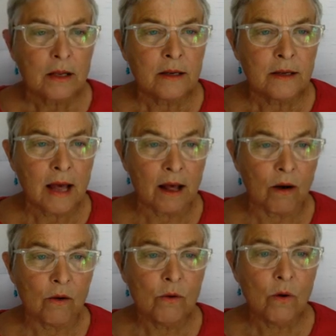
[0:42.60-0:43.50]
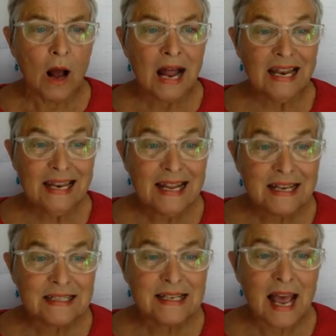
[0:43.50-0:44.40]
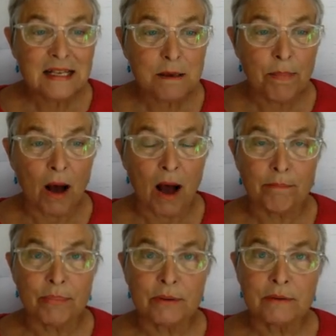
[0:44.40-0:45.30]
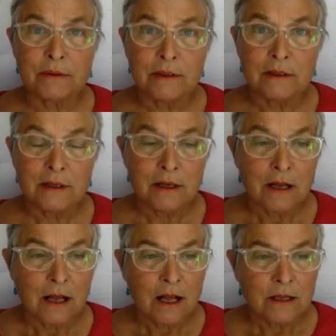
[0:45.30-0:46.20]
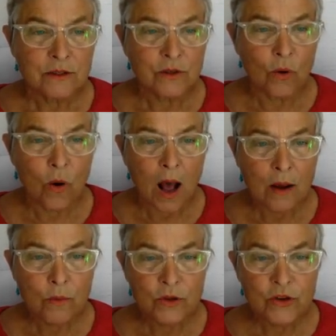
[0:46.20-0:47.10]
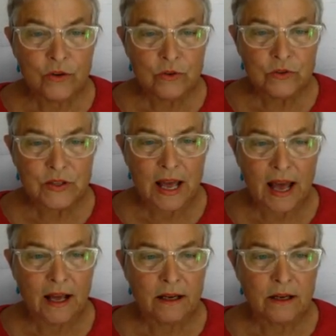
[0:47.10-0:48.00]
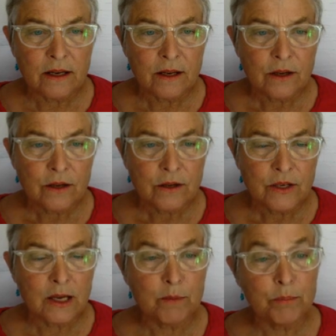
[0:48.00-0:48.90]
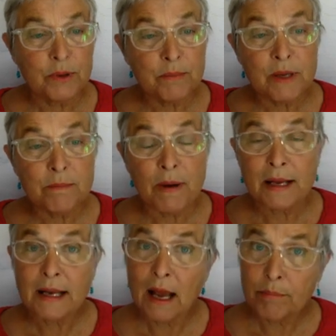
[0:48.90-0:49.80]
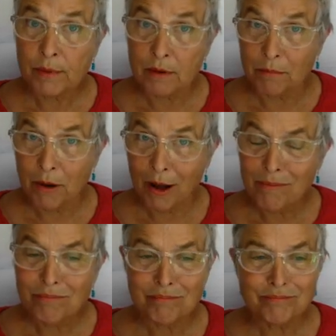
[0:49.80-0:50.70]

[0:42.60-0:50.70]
Now, a list has a pop. So I will use that to implement my capital pop